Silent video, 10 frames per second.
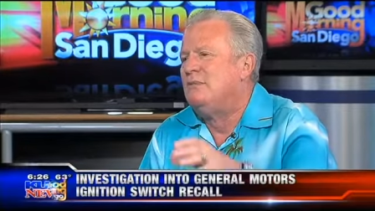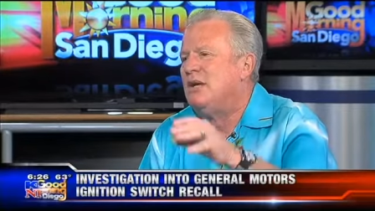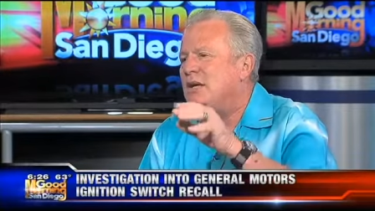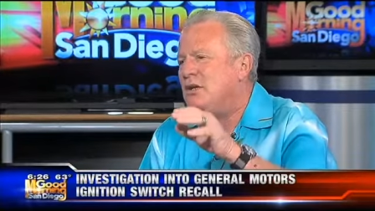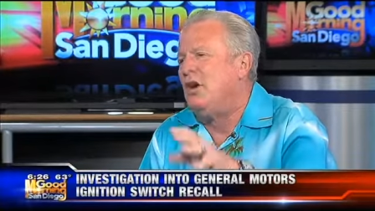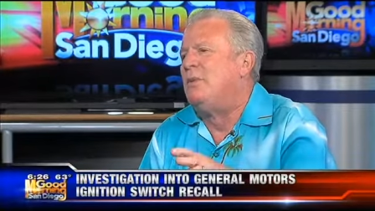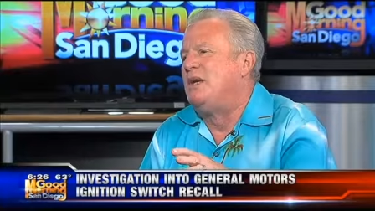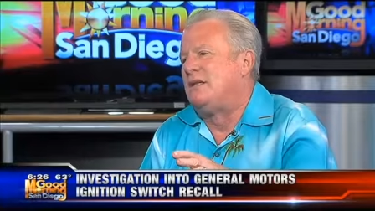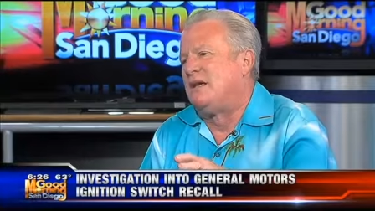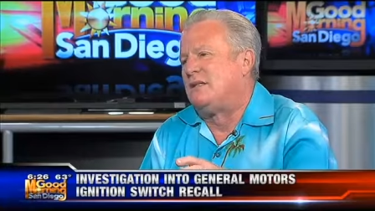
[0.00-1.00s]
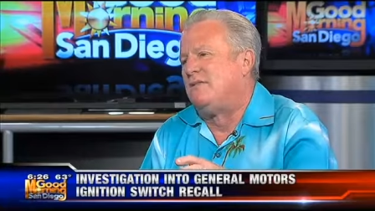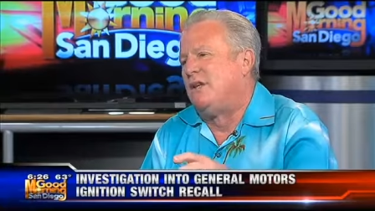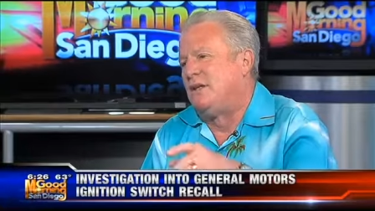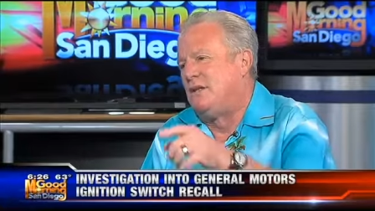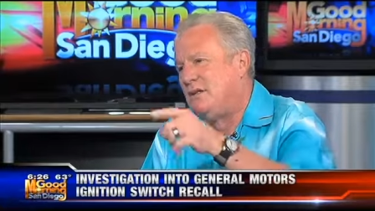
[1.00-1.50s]
but nobody tests a
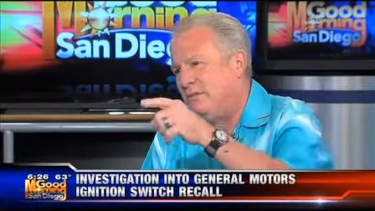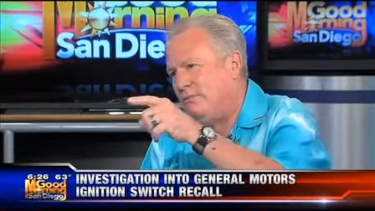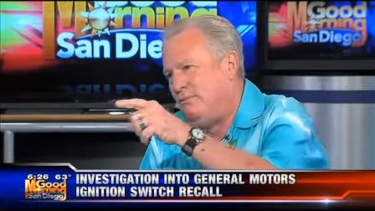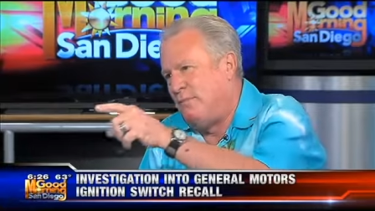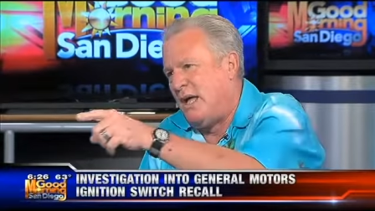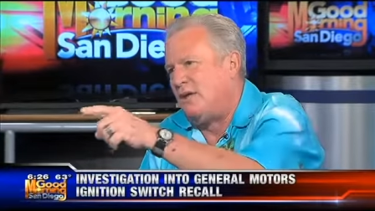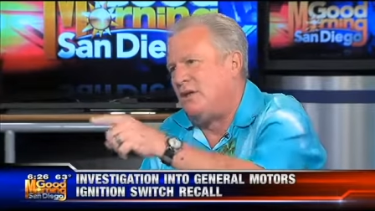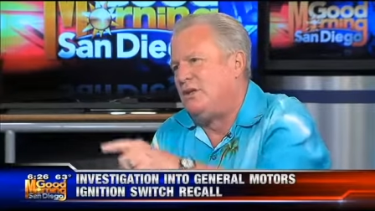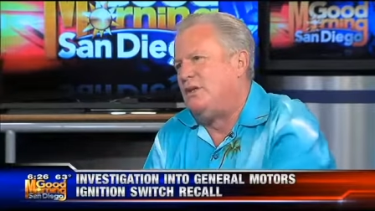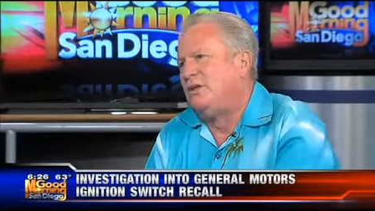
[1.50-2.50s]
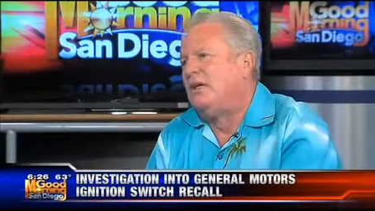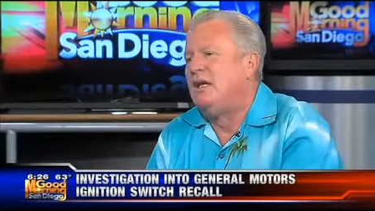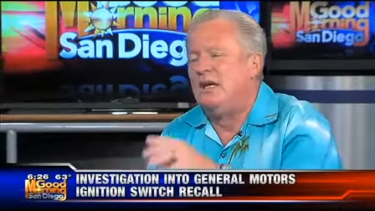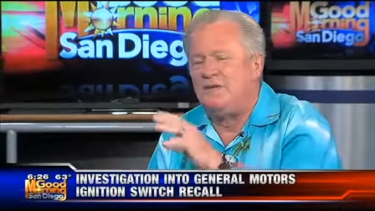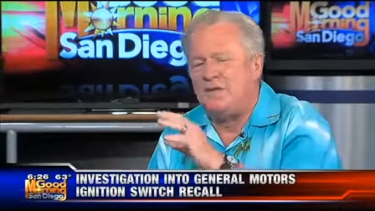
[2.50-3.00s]
vehicle better than you. Mm -hmm. If mm-hmm.